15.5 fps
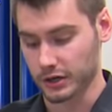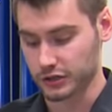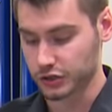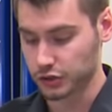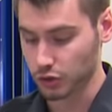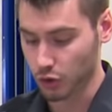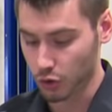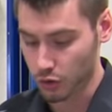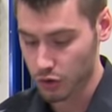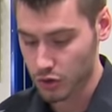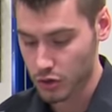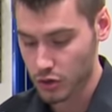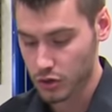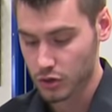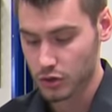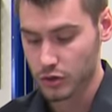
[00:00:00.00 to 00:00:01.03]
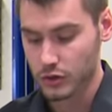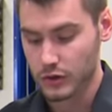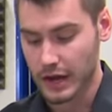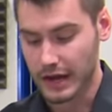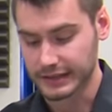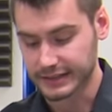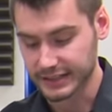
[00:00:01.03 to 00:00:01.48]
So
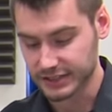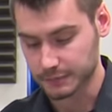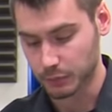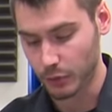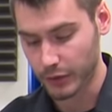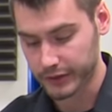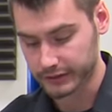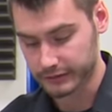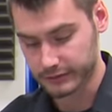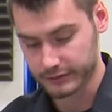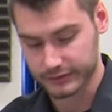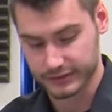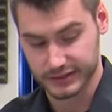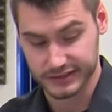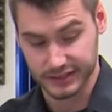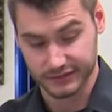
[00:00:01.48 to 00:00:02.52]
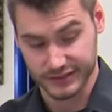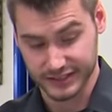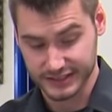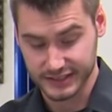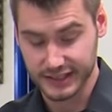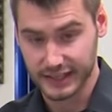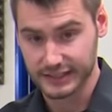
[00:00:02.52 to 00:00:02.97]
at this point, since I've
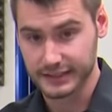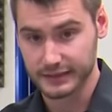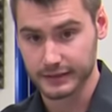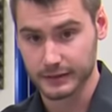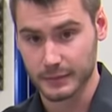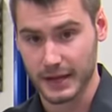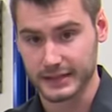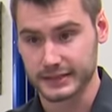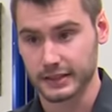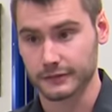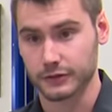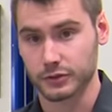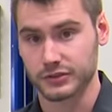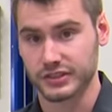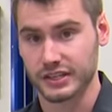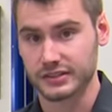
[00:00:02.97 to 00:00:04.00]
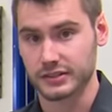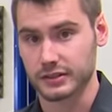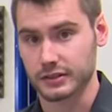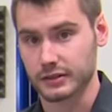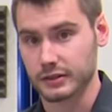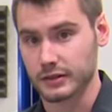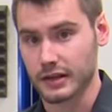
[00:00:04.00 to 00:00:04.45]
disconnected the mass airflow
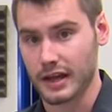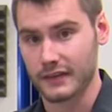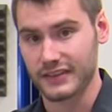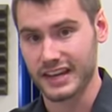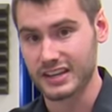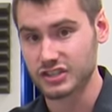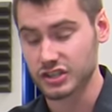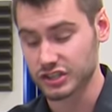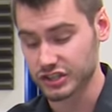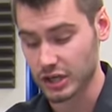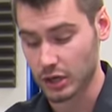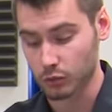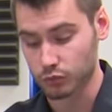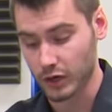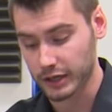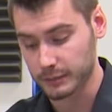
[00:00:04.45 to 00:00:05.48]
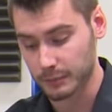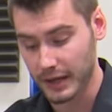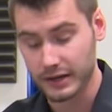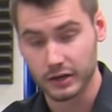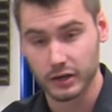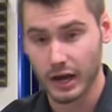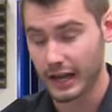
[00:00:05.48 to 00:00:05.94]
sensor and the engine is now running
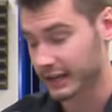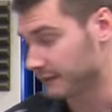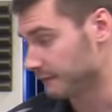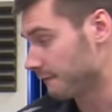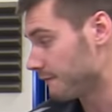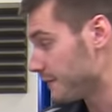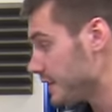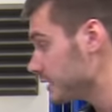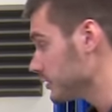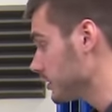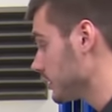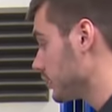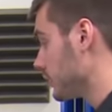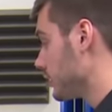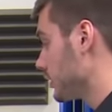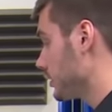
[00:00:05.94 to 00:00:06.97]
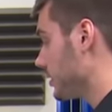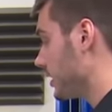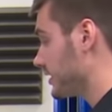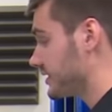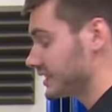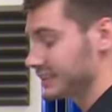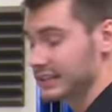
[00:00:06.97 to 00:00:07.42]
better, I can feel a
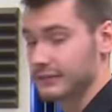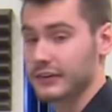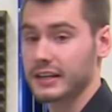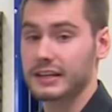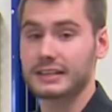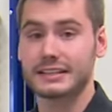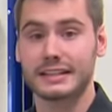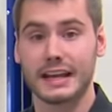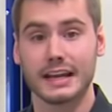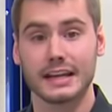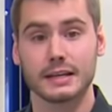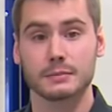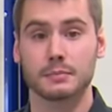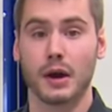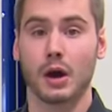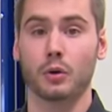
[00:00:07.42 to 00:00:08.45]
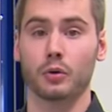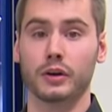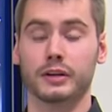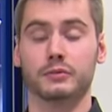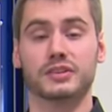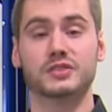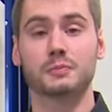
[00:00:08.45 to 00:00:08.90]
significant gain in power
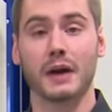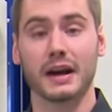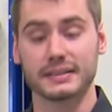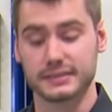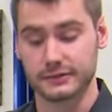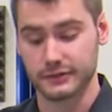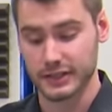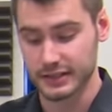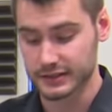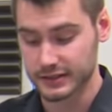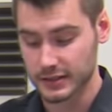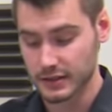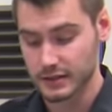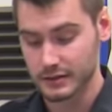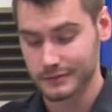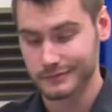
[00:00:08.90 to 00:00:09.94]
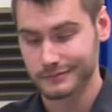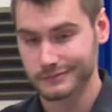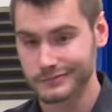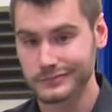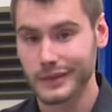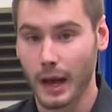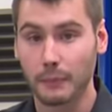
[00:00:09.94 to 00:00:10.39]
and responsiveness.
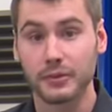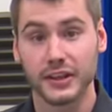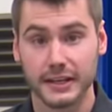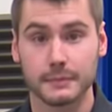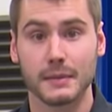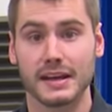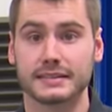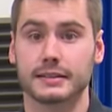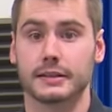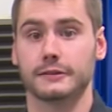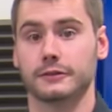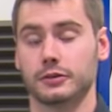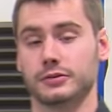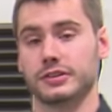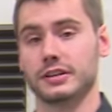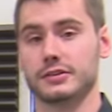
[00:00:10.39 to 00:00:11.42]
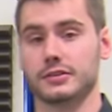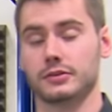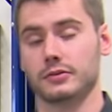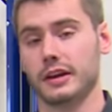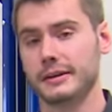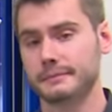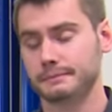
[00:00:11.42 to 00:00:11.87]
I'm thinking mass airflow sensor,
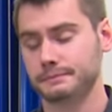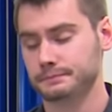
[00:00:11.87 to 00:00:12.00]
right?